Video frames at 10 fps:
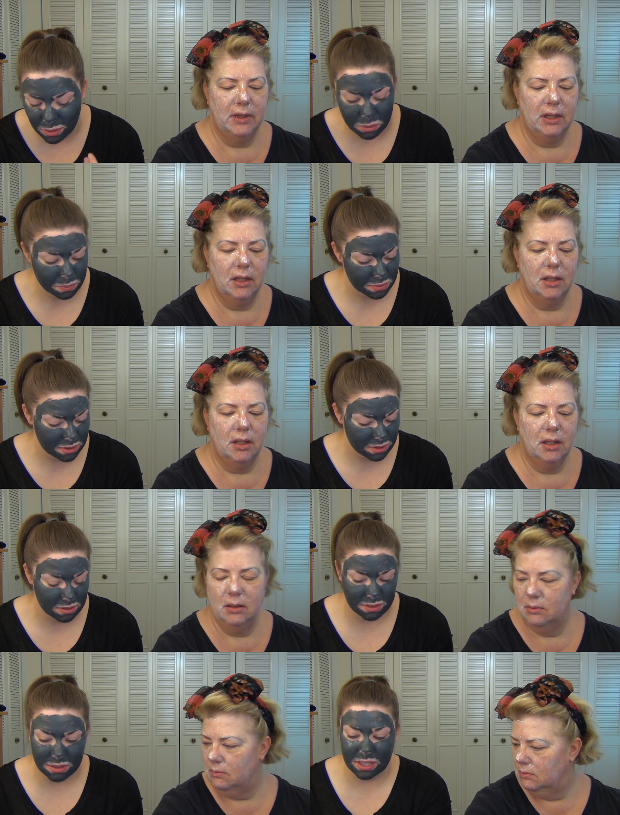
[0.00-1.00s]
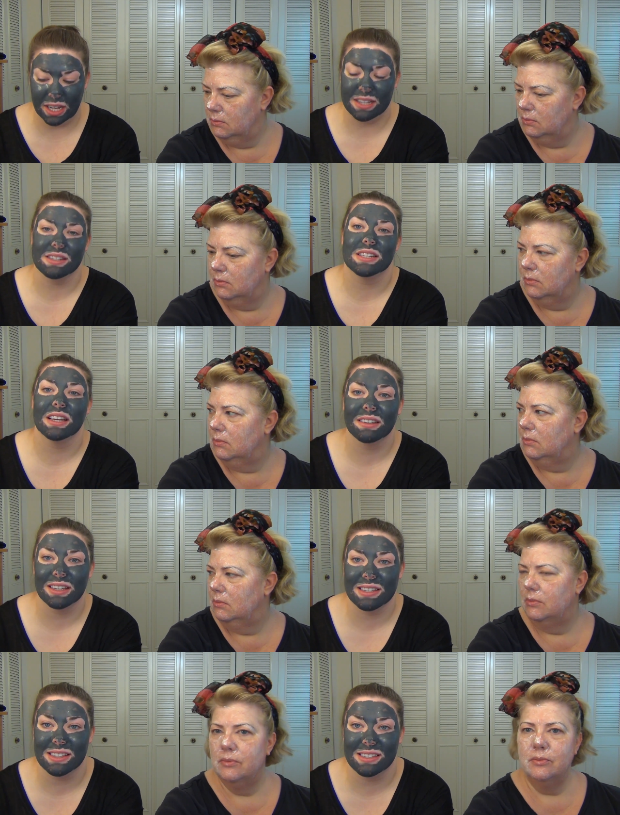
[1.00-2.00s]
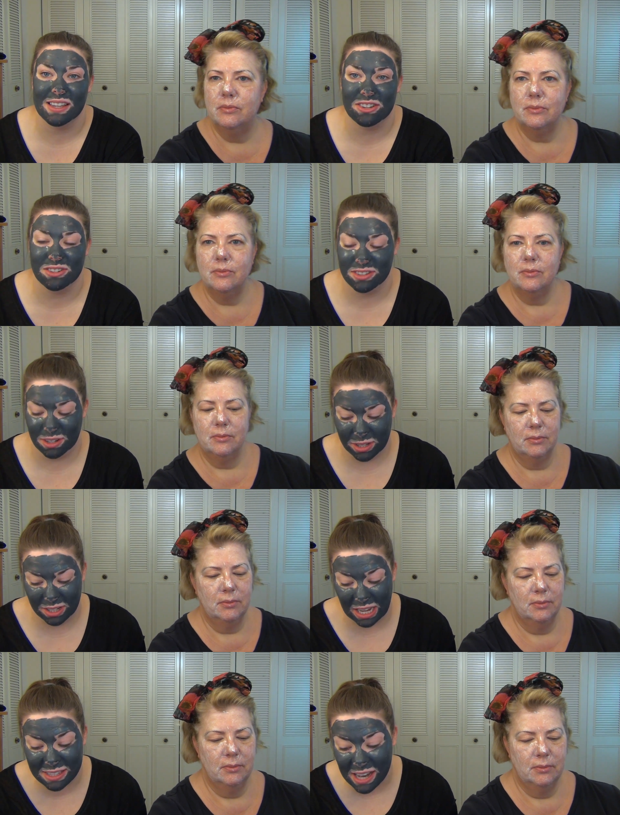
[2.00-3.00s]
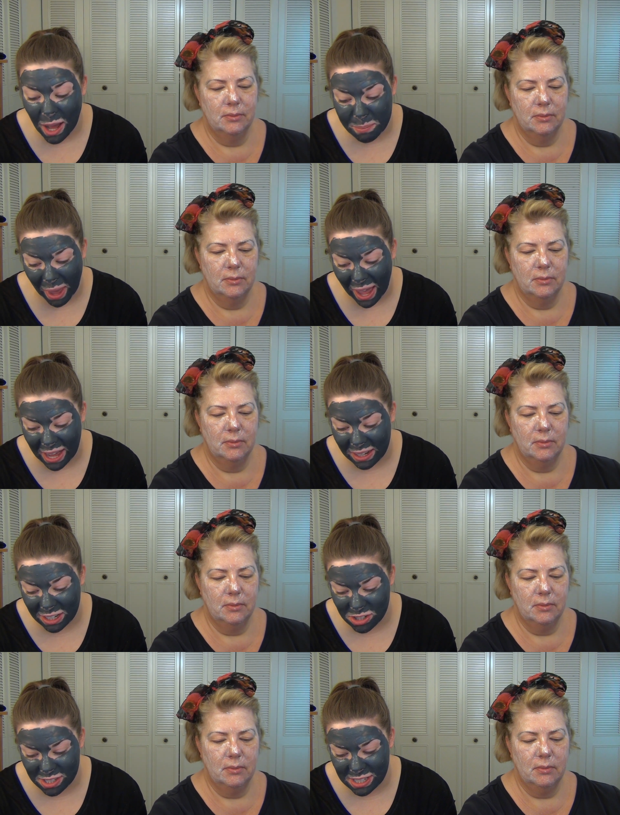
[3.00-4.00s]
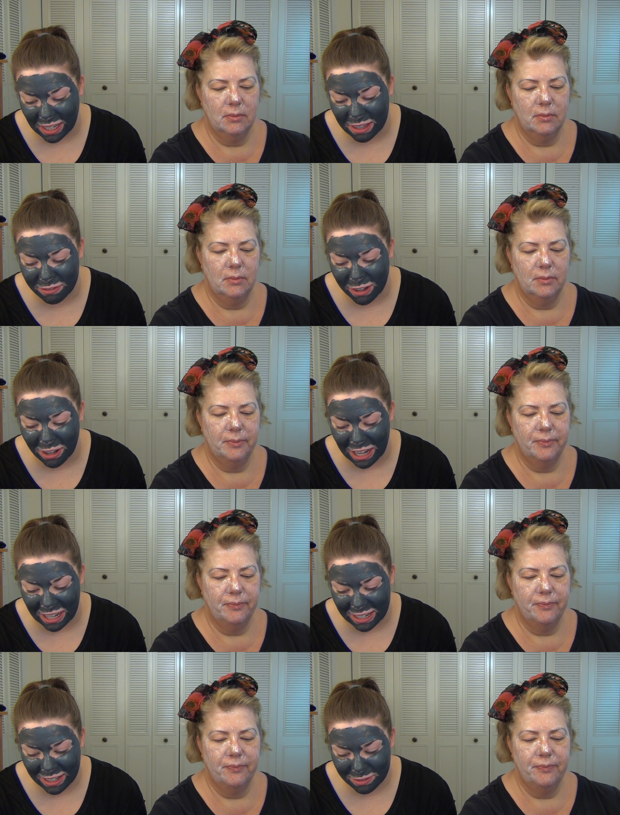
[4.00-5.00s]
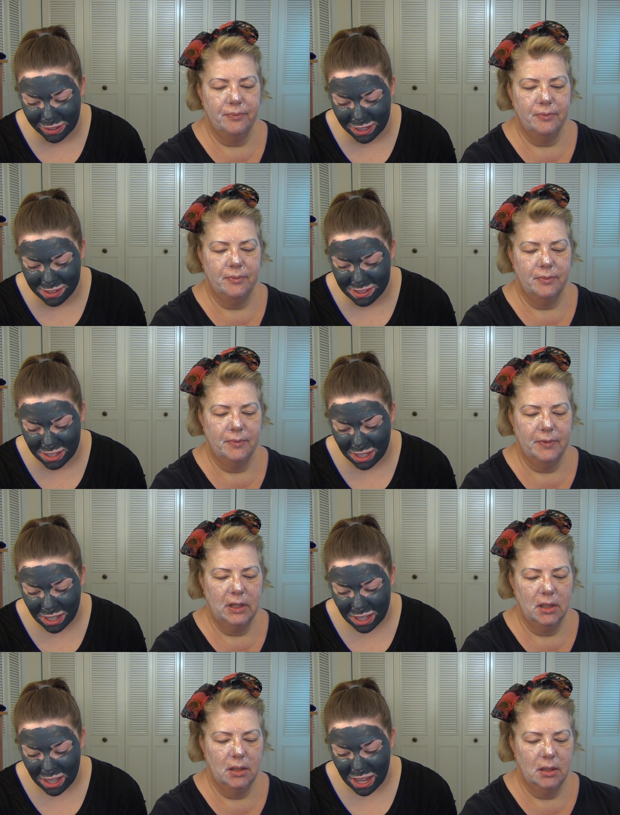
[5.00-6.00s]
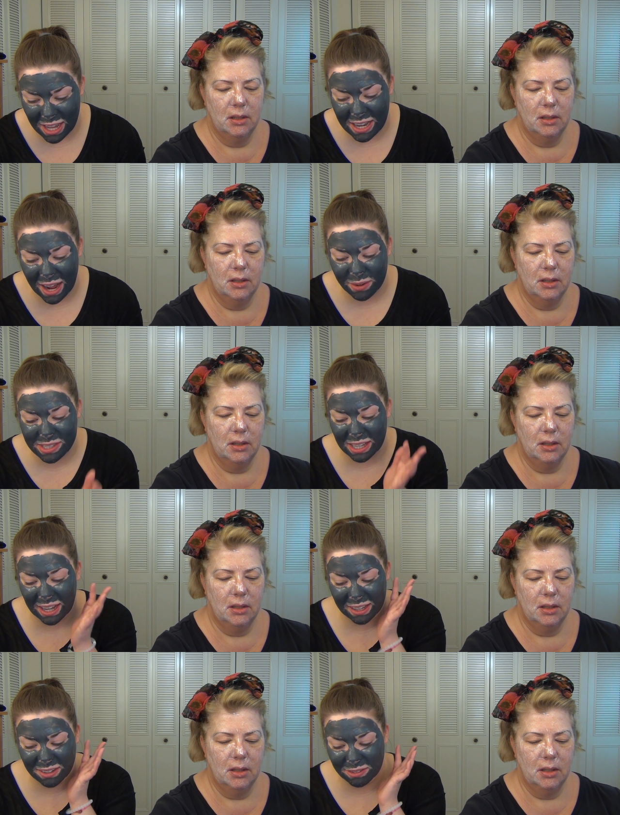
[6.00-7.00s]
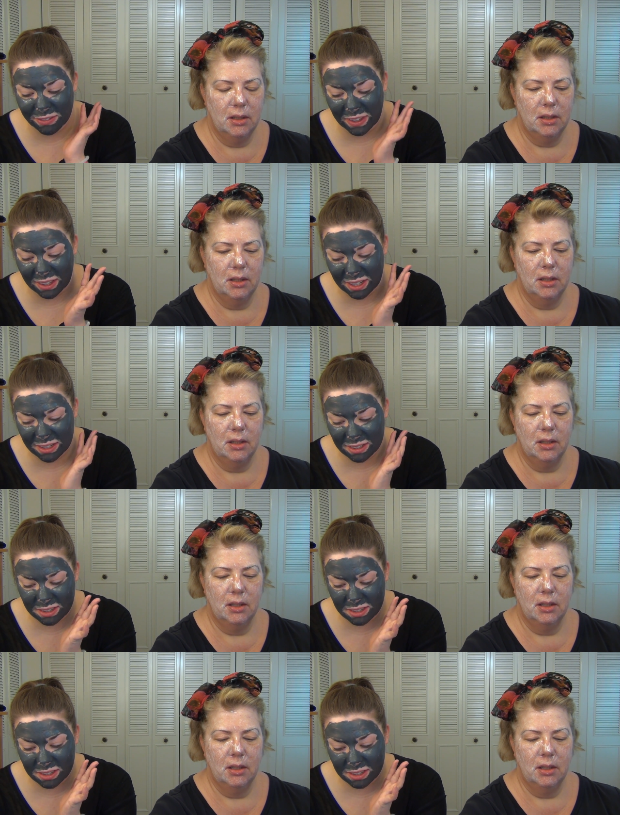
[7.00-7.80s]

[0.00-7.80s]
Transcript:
Speaker 1: Oops it has a tingling sensation to it. It's not bad. It just like it felt hot at first, and now it's like I can feel it.